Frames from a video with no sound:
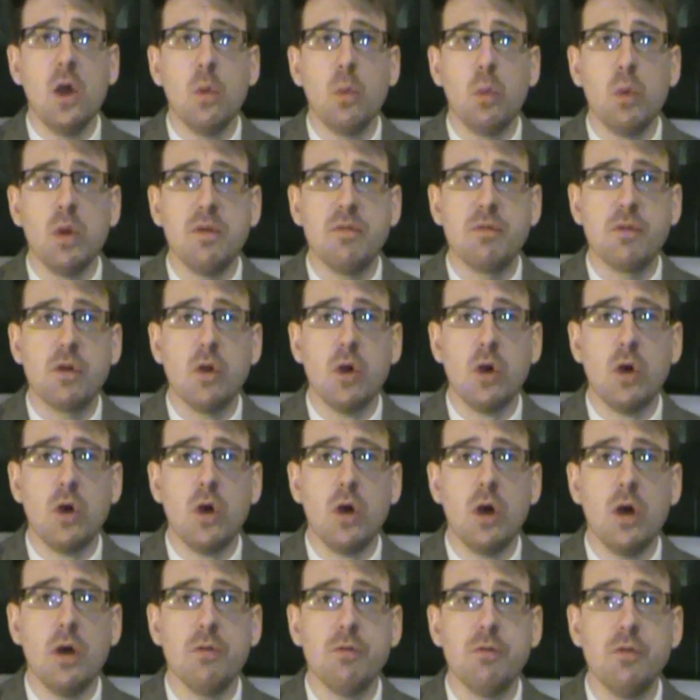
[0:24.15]
We've got
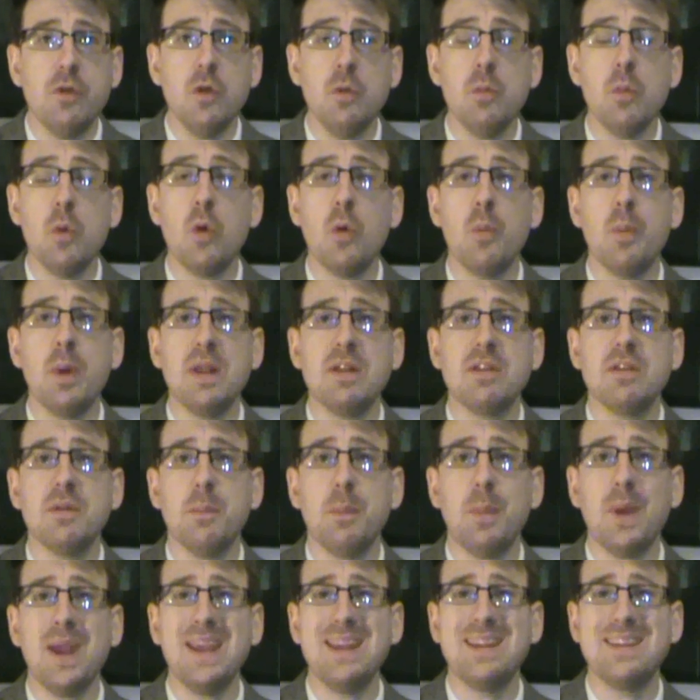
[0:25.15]
a few more bits
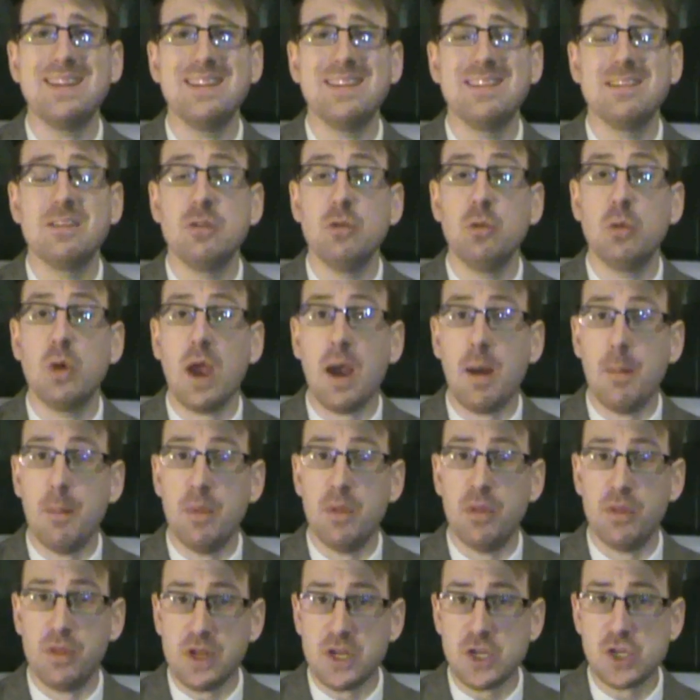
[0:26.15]
and pieces to
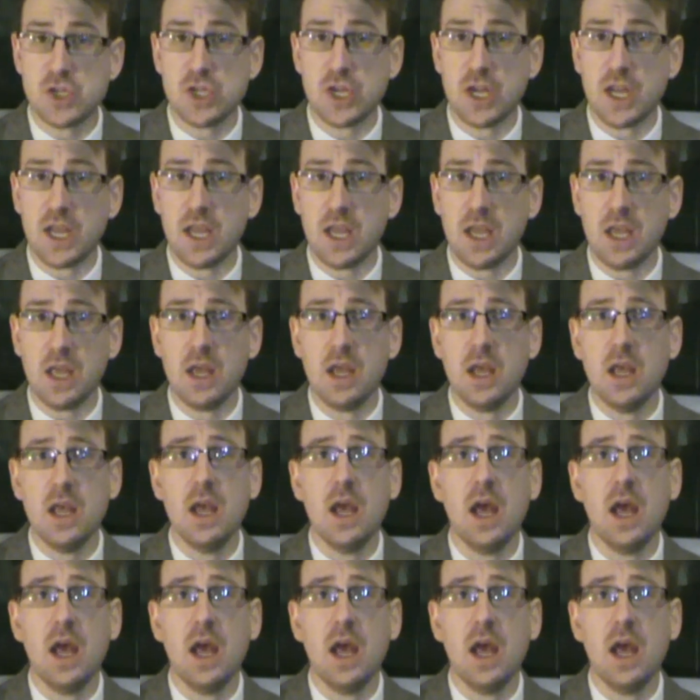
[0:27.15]
come this year.